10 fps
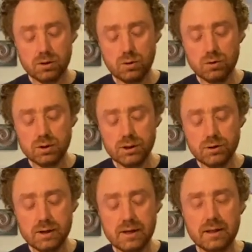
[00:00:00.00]
Usually
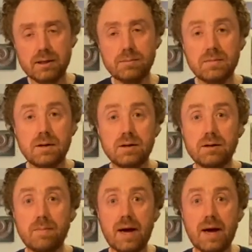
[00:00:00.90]
you can get them to